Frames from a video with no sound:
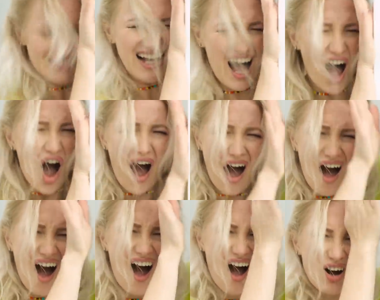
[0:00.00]

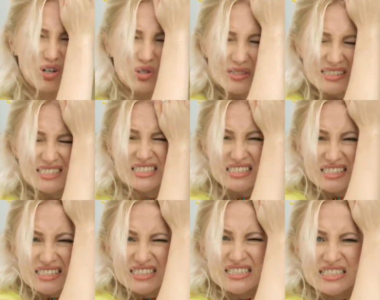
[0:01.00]
Ouch! That's gonna
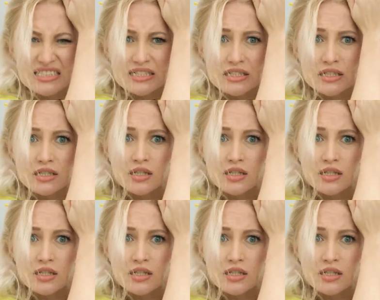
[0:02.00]
leave a bruise.